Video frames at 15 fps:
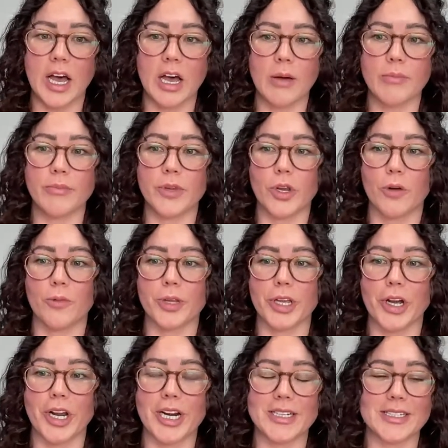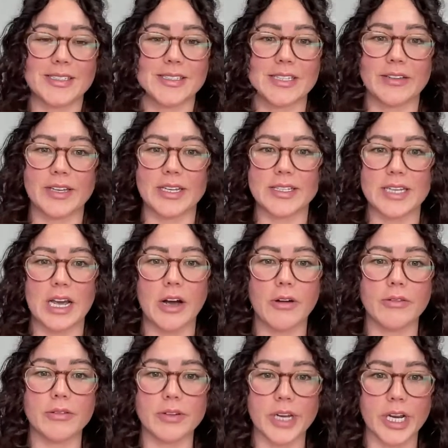um, you're really good at distilling
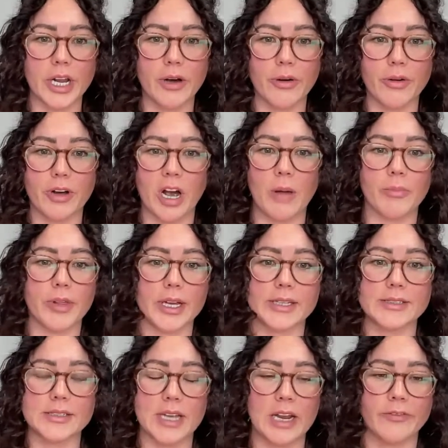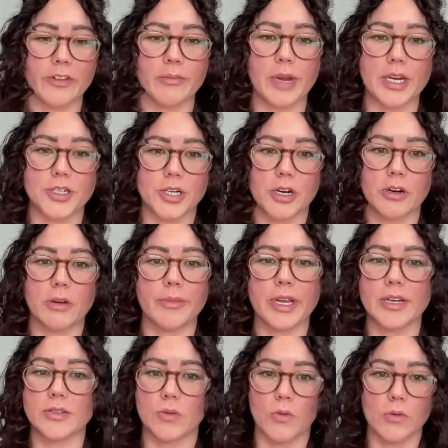down, you know, complex information or
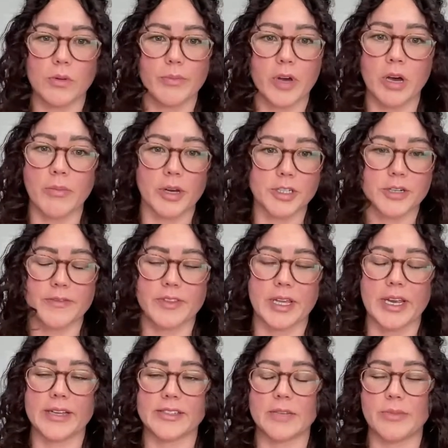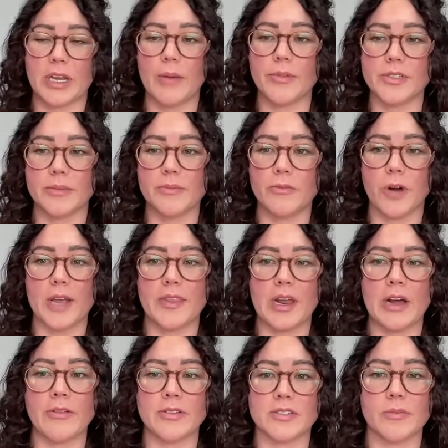being told a bunch of things and being able to write that
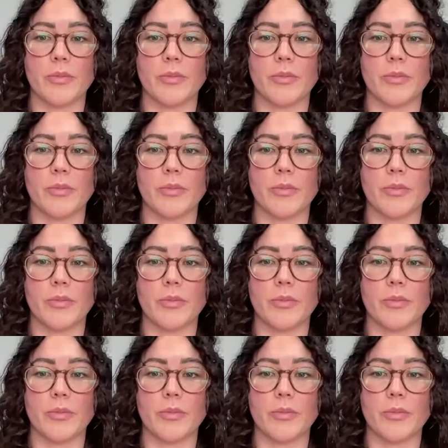out